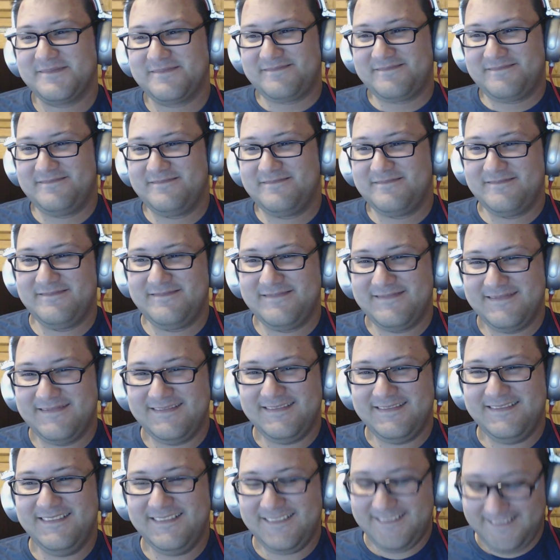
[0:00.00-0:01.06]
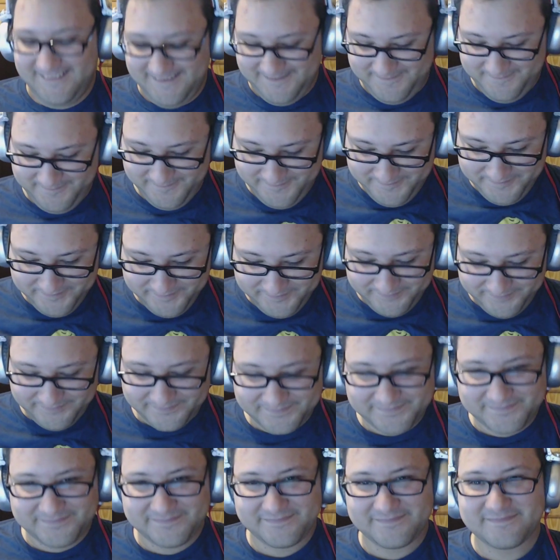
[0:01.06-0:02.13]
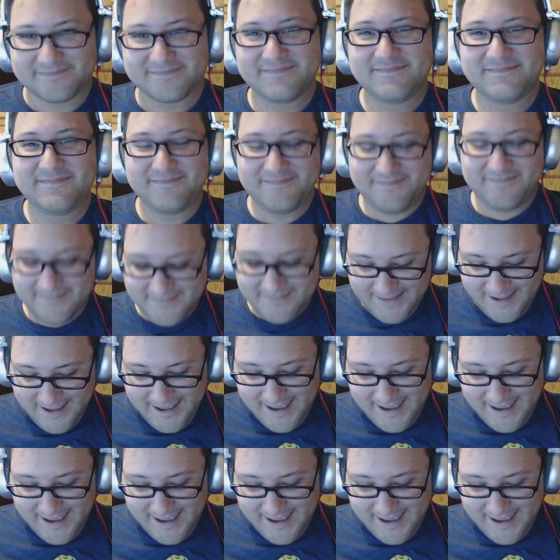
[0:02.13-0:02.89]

Yeah, and even then, they're still pulling this scummy stuff.